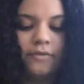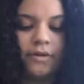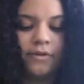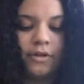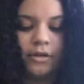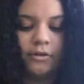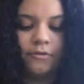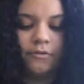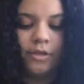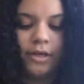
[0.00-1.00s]
I have never
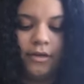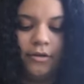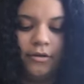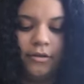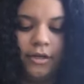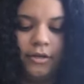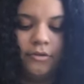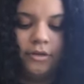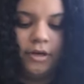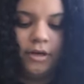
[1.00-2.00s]
gotten over the anger
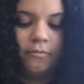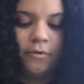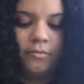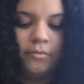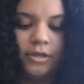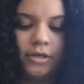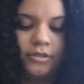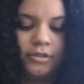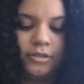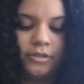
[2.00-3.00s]
that you did not want
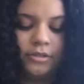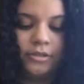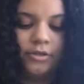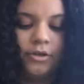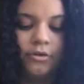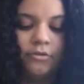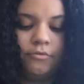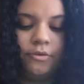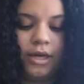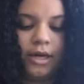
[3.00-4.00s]
me as a sister,
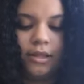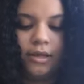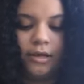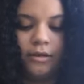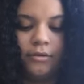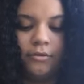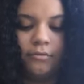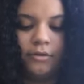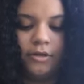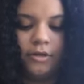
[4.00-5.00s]
nor an ally,
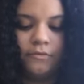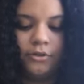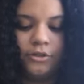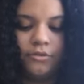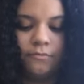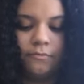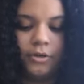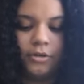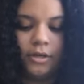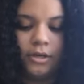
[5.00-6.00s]
nor a
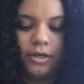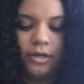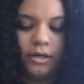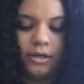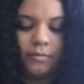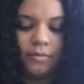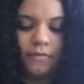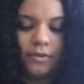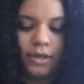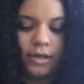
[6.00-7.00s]
diversion one cut
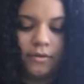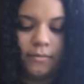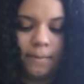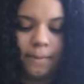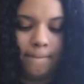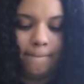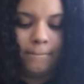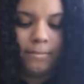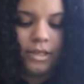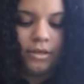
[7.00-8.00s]
above the cut.
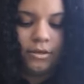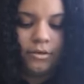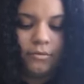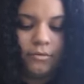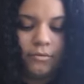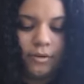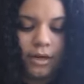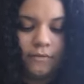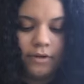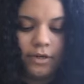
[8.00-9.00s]

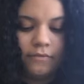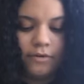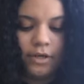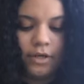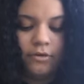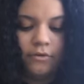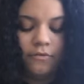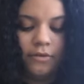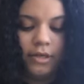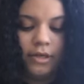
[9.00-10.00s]
You have never
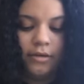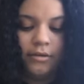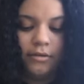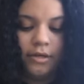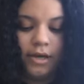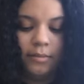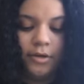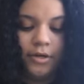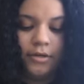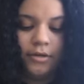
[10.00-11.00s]
gotten over the anger that
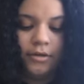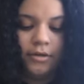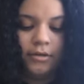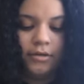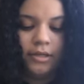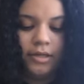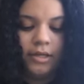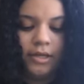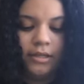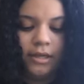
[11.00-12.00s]
I appeared at all,
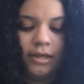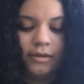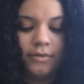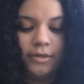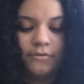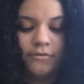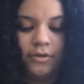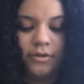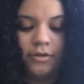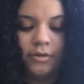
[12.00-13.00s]
and that I am
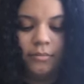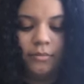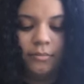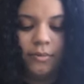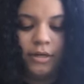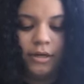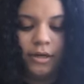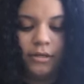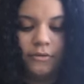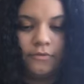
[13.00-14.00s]
different, but
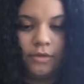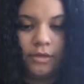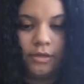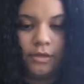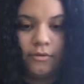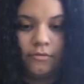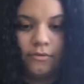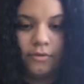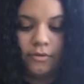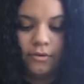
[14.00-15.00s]
not different enough.